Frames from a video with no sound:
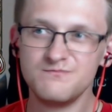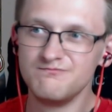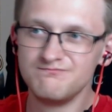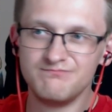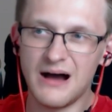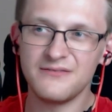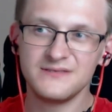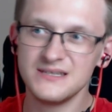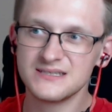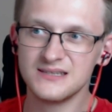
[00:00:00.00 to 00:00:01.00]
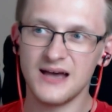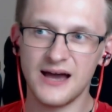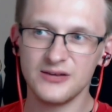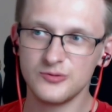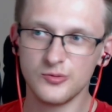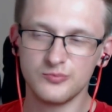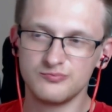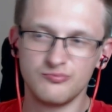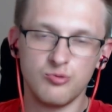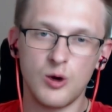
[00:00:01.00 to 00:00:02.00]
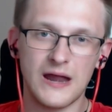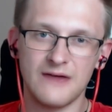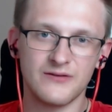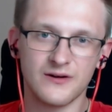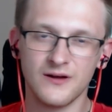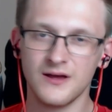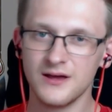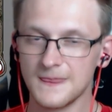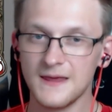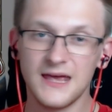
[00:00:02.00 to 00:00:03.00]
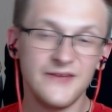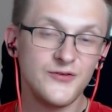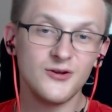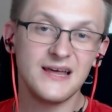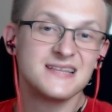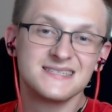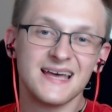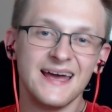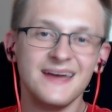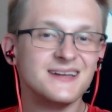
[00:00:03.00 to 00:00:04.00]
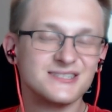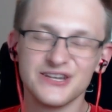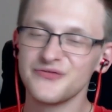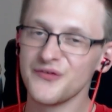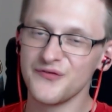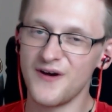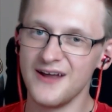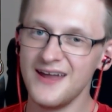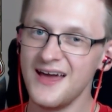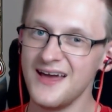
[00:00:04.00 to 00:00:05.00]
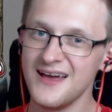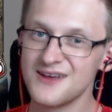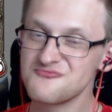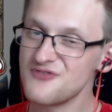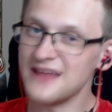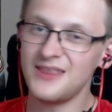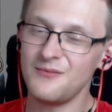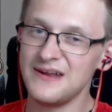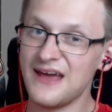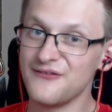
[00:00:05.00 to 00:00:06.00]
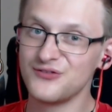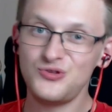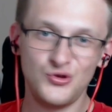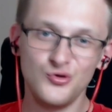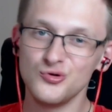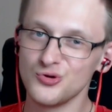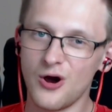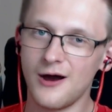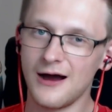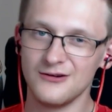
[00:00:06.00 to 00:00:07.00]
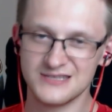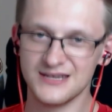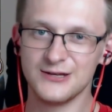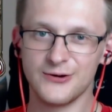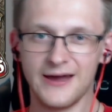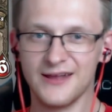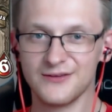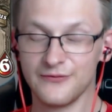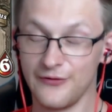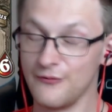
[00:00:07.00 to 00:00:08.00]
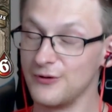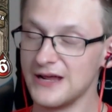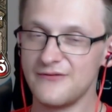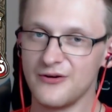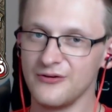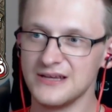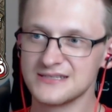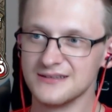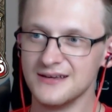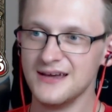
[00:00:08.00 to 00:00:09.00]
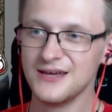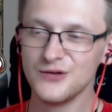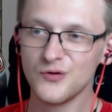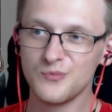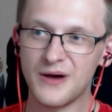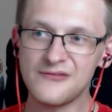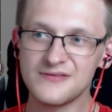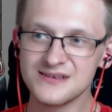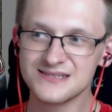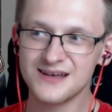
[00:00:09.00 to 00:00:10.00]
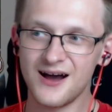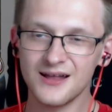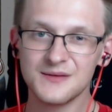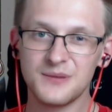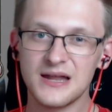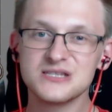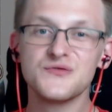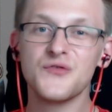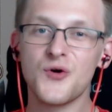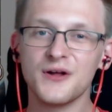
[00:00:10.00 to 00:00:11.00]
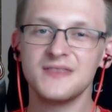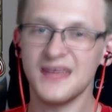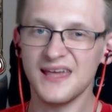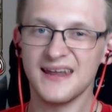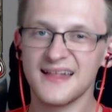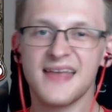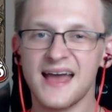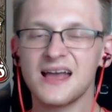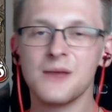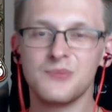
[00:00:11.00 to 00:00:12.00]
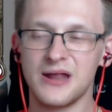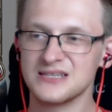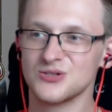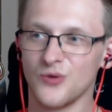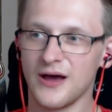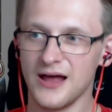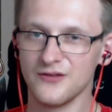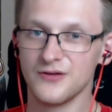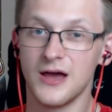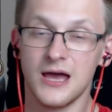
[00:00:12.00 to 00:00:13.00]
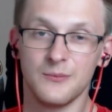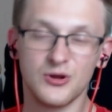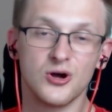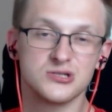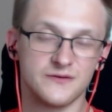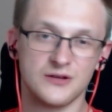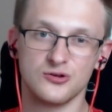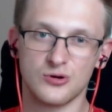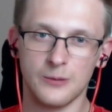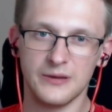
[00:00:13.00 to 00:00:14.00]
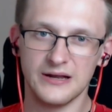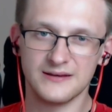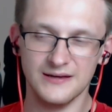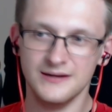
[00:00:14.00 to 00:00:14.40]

buff this guy to whatever. If you, let's say, just for fun, randomly have 2 Gorehounds in your hand for whatever reason, you would buff this card plus 14 attack and plus 2 health because of the durability.